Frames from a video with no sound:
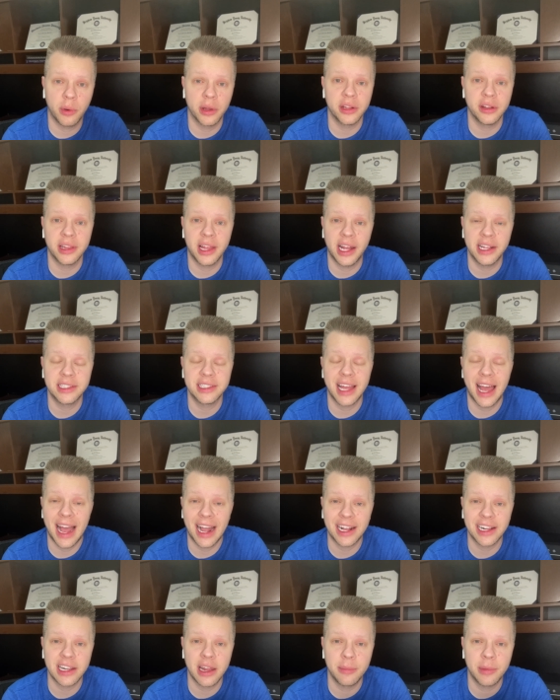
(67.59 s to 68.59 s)
whether that's
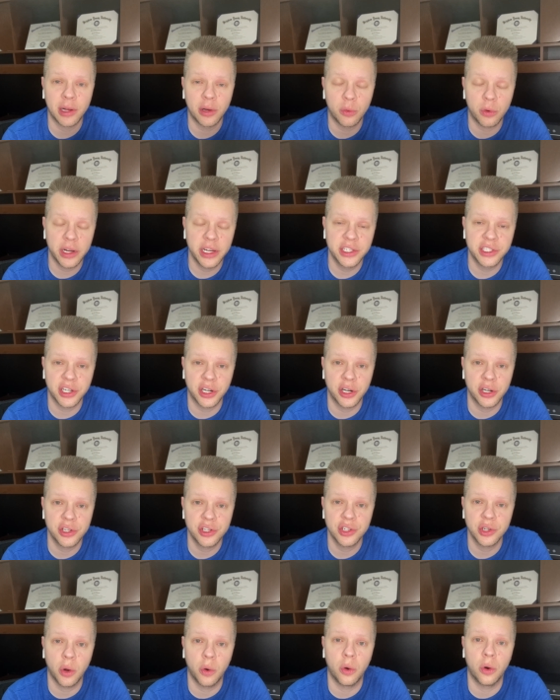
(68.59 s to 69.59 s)
academic
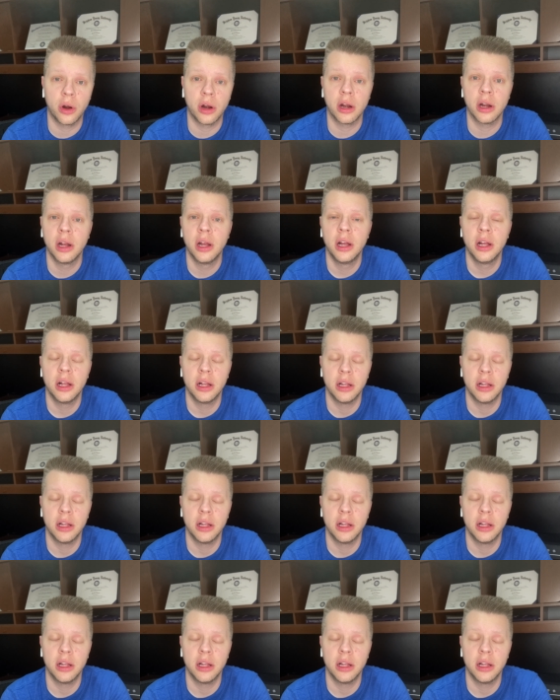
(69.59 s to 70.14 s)
research or